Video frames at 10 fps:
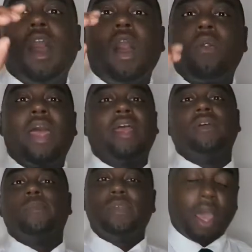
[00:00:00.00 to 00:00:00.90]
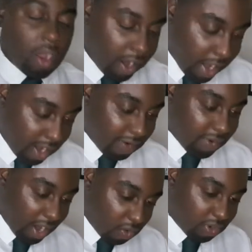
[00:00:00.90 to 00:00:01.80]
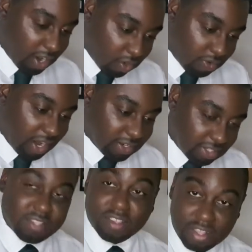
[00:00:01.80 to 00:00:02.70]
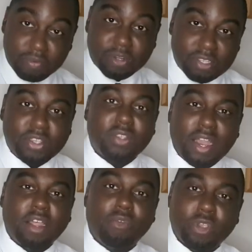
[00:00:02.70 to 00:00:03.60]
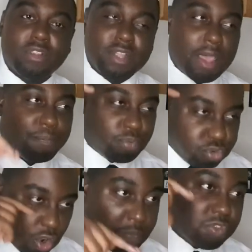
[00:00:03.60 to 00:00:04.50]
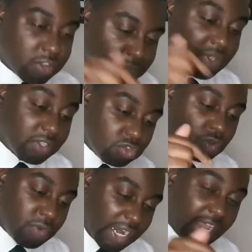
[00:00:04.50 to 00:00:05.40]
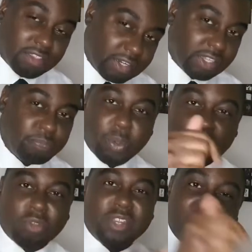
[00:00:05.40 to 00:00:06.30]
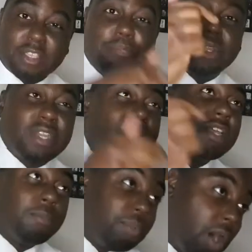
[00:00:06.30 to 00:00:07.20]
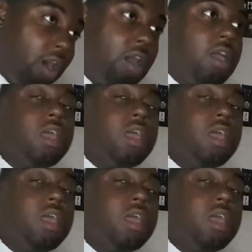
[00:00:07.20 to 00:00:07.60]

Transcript: All right. This is another reason that prompted me to react to this, because of this particular part.